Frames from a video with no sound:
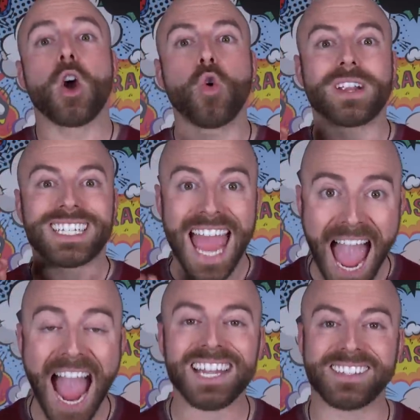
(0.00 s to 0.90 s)
who
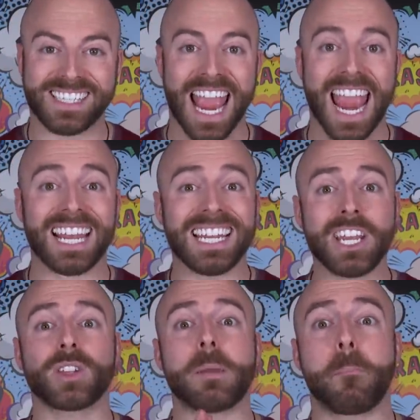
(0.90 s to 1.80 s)
attacked Zhang,
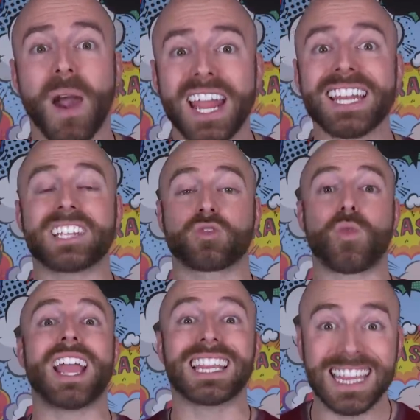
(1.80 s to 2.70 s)
nearly biting his
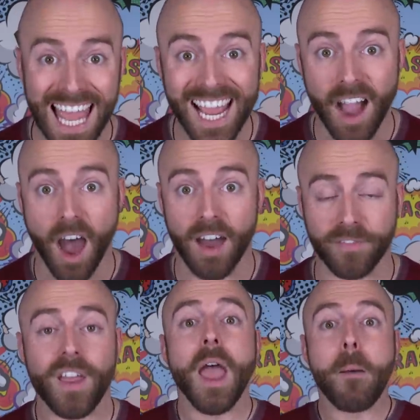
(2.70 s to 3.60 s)
right leg
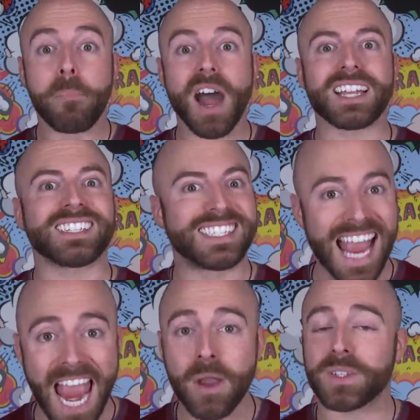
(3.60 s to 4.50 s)
off. But
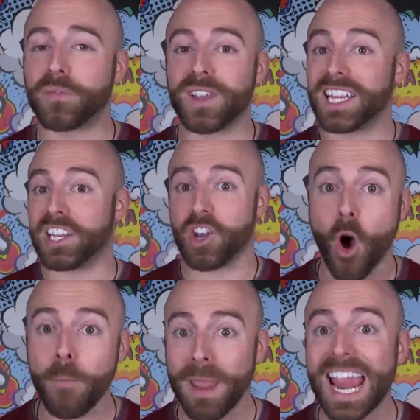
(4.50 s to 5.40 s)
Zhang was feeling
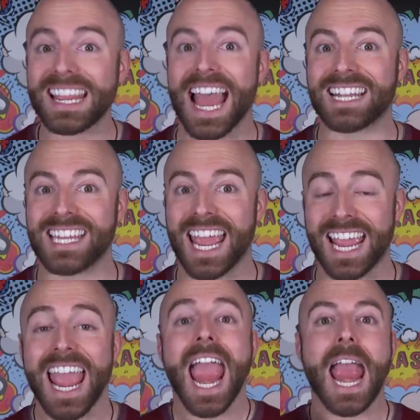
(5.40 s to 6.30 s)
no pain that
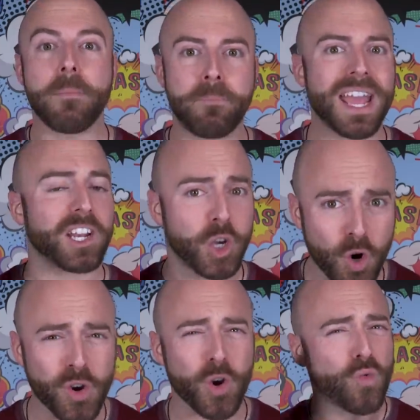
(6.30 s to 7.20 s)
day and bit
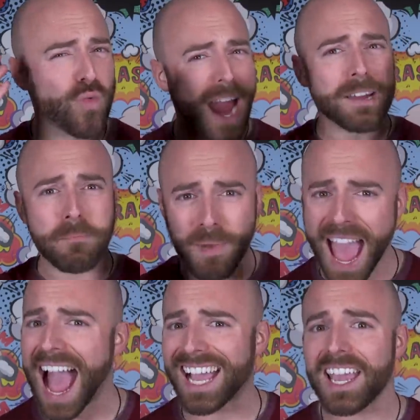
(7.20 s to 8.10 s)
Gugu right
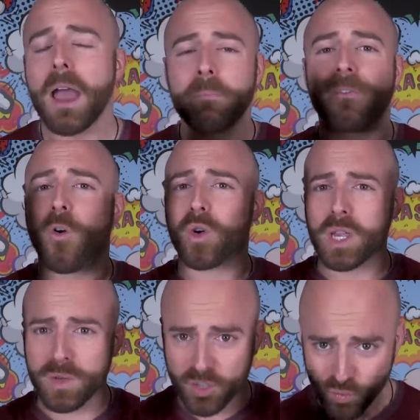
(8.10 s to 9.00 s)
back before
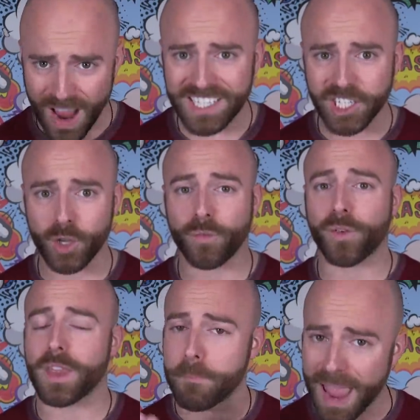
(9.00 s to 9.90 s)
he was rescued
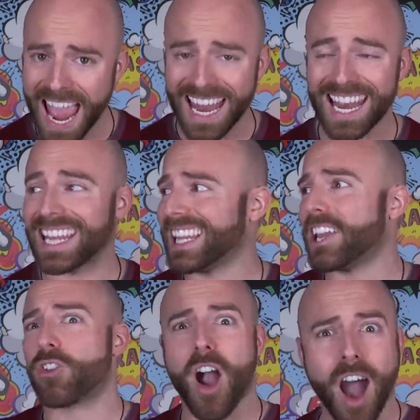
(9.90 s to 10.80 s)
from the pen and later